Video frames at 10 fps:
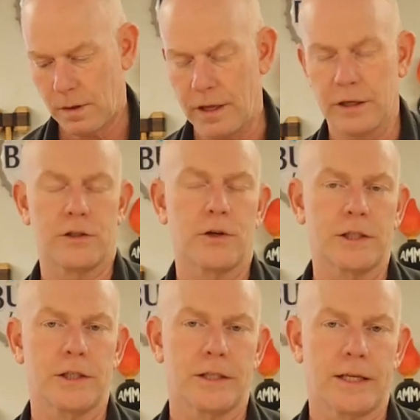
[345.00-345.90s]
the
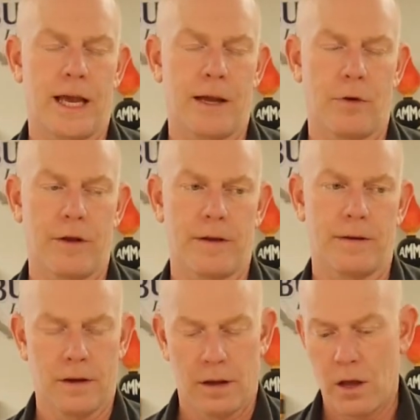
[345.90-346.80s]
instructions that came with
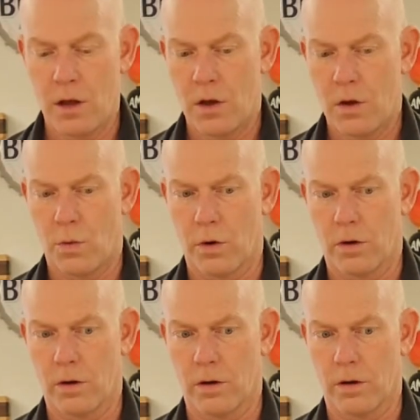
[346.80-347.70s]
it
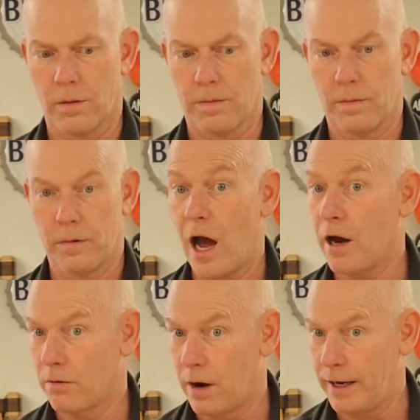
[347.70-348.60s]
were
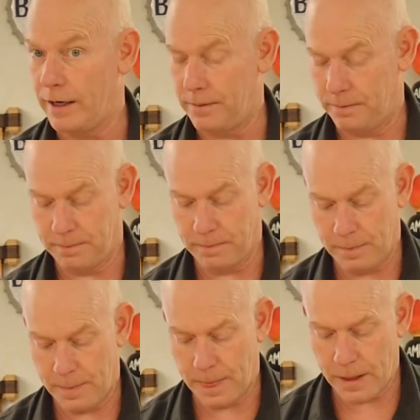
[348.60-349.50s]
not right.
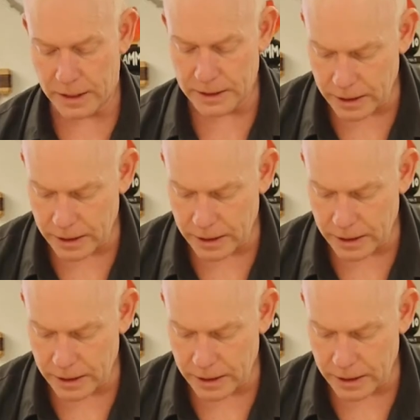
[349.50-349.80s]
It